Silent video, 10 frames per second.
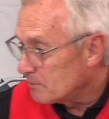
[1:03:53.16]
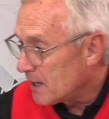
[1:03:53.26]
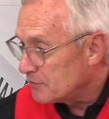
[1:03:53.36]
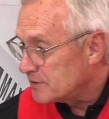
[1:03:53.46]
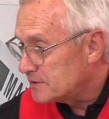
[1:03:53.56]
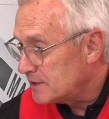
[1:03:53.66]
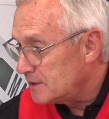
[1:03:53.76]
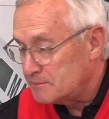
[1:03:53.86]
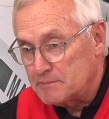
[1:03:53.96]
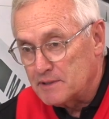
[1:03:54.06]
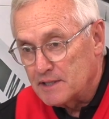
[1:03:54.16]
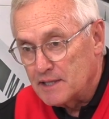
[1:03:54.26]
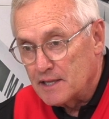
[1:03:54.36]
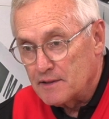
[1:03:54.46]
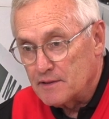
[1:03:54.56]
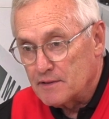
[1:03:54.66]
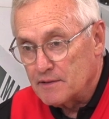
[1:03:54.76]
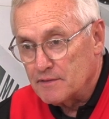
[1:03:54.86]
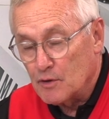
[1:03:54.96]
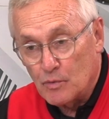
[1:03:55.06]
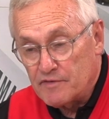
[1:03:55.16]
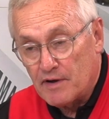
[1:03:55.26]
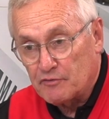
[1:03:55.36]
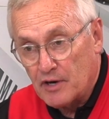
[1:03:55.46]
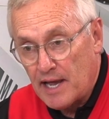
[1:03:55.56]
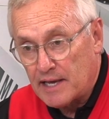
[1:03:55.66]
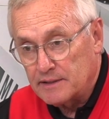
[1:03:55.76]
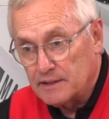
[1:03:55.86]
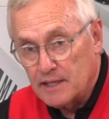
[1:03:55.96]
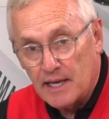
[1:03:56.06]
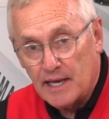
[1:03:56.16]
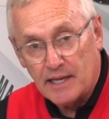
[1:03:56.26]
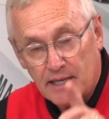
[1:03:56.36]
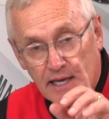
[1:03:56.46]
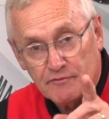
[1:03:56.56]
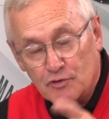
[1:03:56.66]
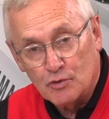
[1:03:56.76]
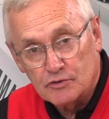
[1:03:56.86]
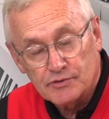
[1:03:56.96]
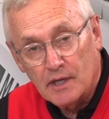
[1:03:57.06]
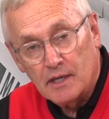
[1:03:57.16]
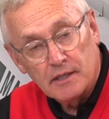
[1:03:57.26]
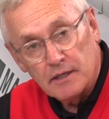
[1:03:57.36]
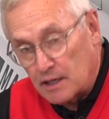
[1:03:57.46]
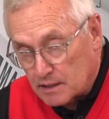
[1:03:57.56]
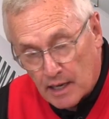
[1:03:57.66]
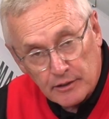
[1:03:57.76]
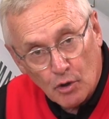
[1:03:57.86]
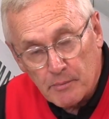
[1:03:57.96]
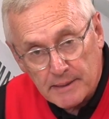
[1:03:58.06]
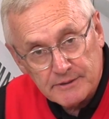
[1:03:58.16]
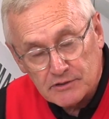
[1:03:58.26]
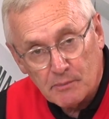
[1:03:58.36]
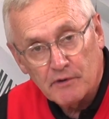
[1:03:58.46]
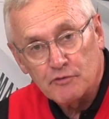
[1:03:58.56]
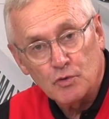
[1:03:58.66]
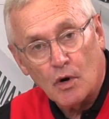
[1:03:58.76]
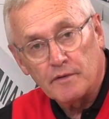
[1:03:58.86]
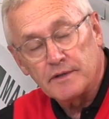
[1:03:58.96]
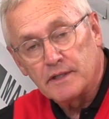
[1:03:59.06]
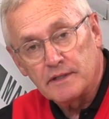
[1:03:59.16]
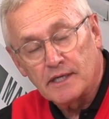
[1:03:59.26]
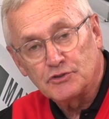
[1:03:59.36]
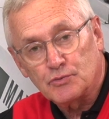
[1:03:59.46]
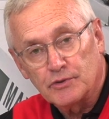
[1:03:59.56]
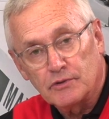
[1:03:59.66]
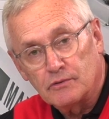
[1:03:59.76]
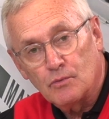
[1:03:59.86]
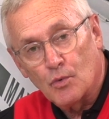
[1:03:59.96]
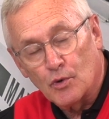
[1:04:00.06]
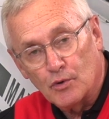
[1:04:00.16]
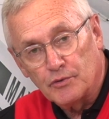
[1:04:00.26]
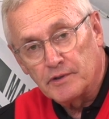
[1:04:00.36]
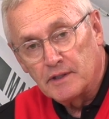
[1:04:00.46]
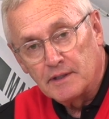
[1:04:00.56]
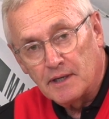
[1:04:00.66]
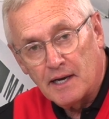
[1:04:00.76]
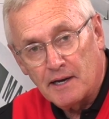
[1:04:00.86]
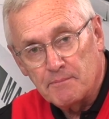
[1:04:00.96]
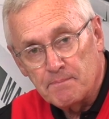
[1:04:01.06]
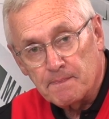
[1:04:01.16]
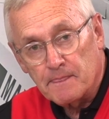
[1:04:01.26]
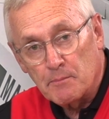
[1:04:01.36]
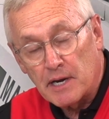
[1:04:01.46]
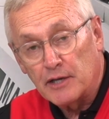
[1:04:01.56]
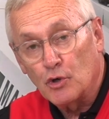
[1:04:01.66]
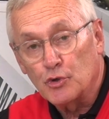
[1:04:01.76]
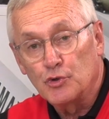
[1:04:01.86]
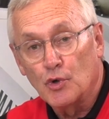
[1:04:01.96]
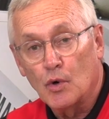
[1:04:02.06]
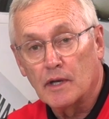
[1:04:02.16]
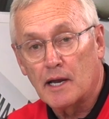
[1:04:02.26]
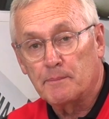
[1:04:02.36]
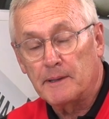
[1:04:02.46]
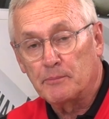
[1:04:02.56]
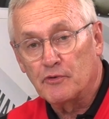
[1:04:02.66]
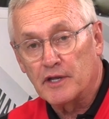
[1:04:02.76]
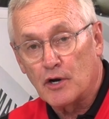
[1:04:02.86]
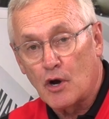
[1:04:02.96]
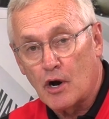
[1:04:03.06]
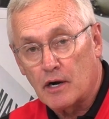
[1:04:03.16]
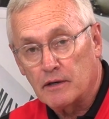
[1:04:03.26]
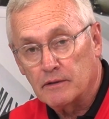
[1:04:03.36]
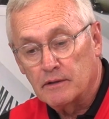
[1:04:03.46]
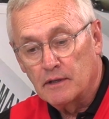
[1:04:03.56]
About the Team that we've ever had. And viewers, I know maybe some of you aren't in the industrial world, but I know you know a lot of people that are.